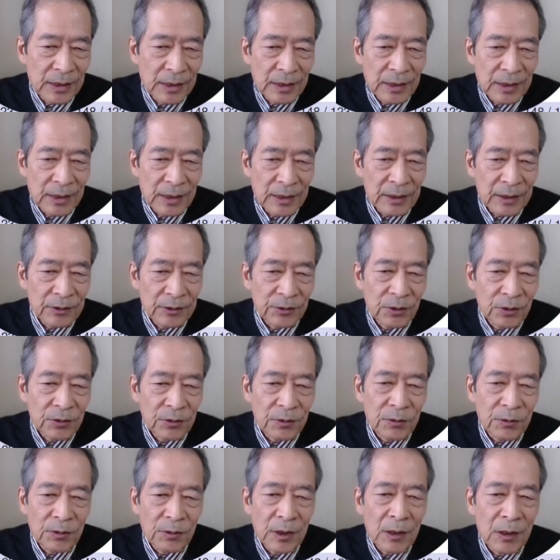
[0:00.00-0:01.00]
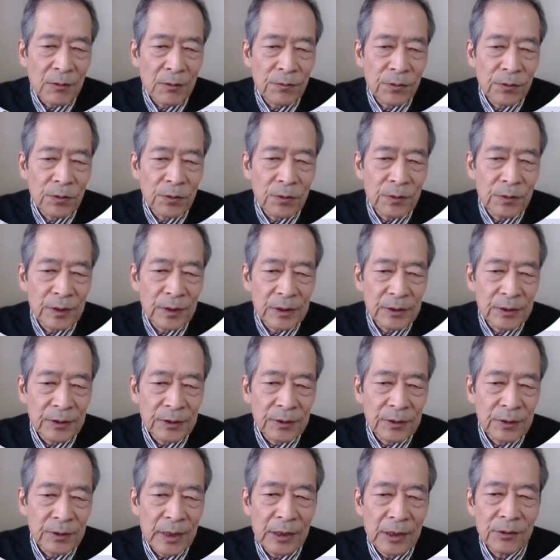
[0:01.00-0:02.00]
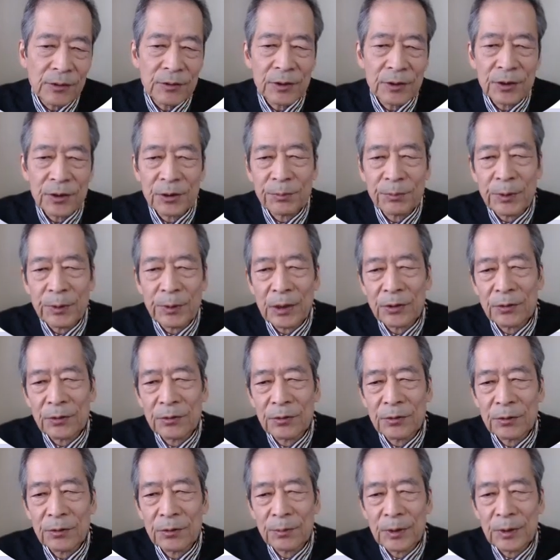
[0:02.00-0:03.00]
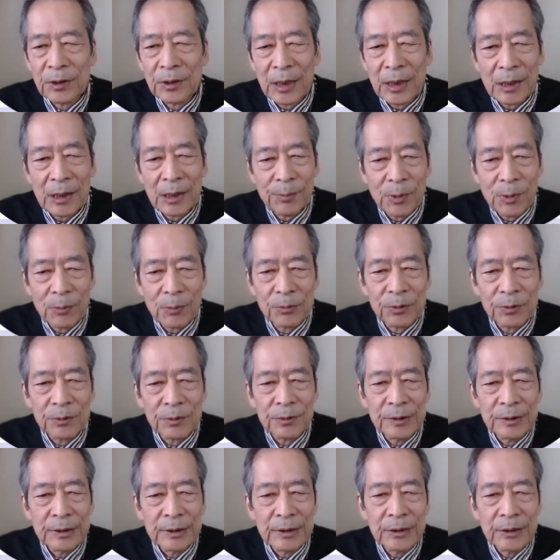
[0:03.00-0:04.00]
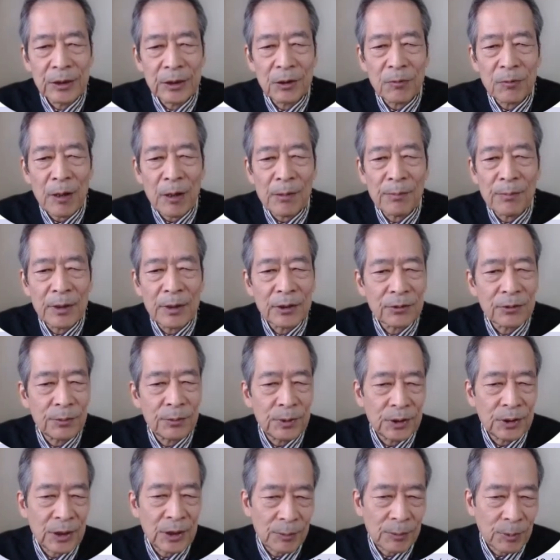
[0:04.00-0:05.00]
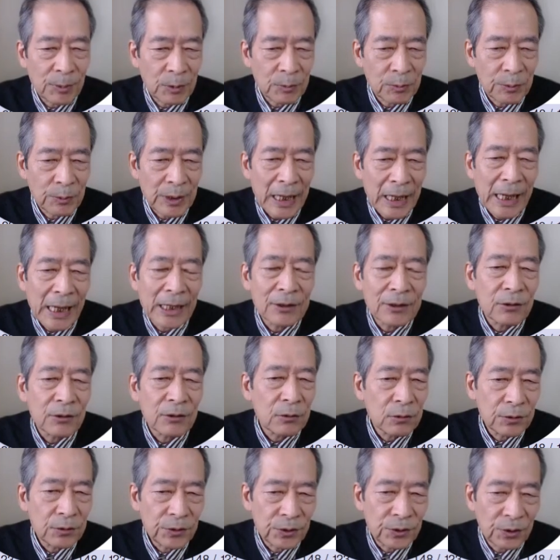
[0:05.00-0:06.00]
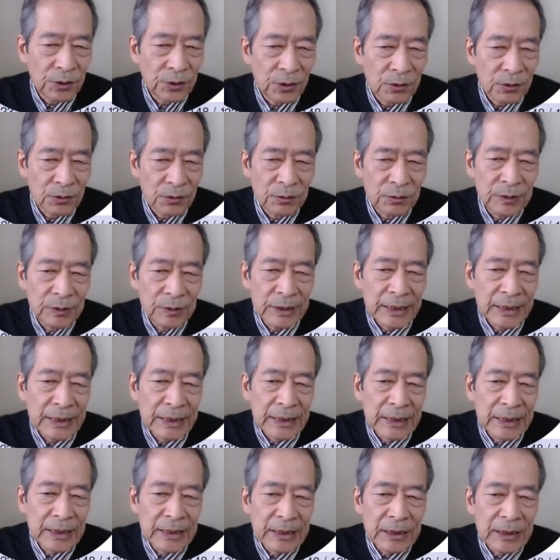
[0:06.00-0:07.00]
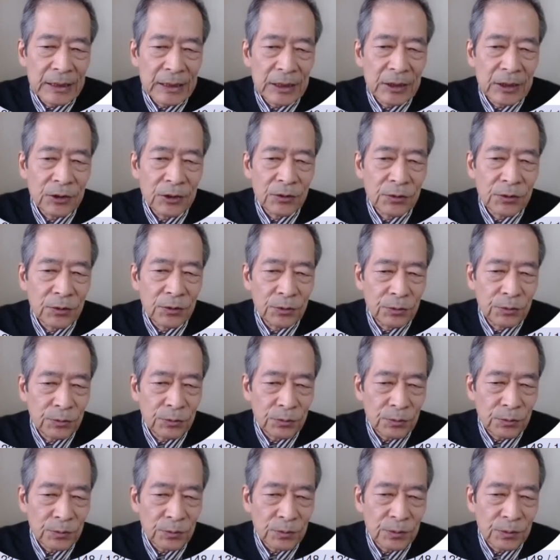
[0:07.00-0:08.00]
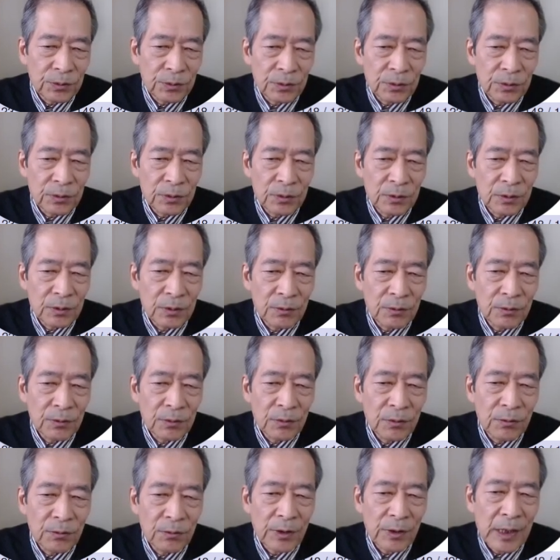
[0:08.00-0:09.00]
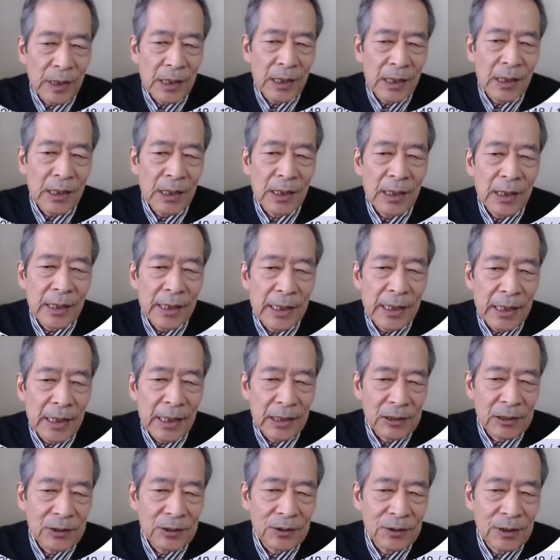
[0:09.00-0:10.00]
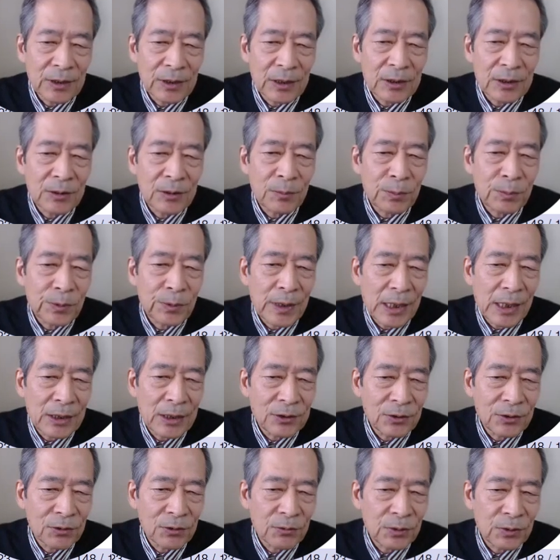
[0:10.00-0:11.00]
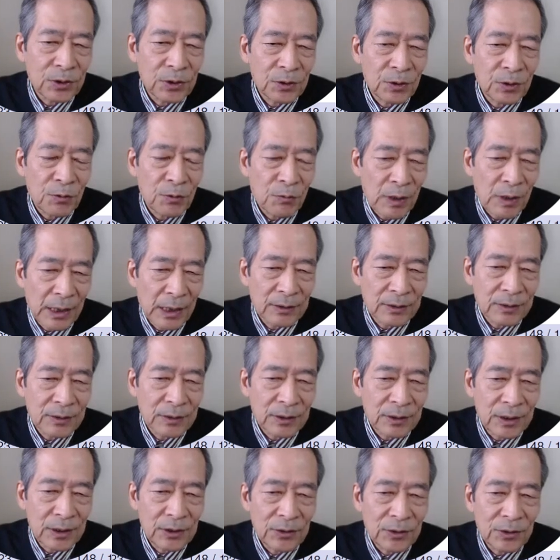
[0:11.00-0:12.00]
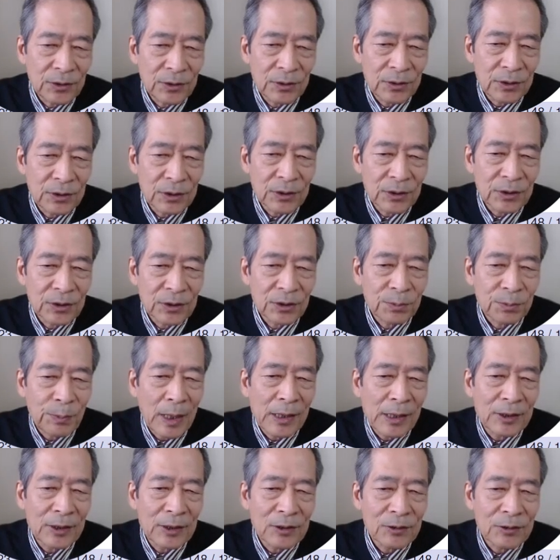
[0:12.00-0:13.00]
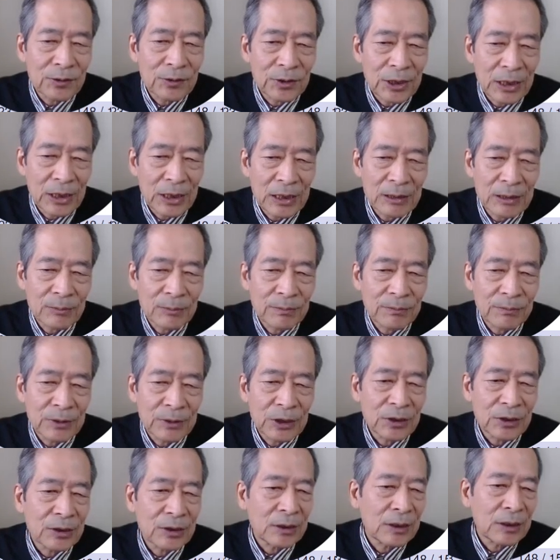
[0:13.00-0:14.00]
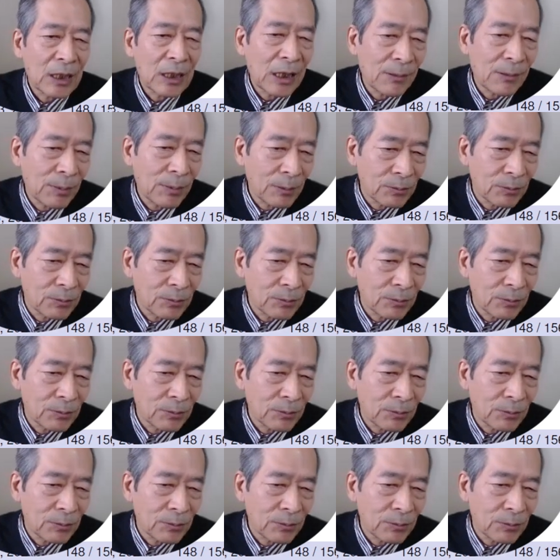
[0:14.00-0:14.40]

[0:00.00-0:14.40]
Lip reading: So in order for this let expression to be typable, E1 must be typable, and also E2, where x are replaced with E1, this expanded term is typable.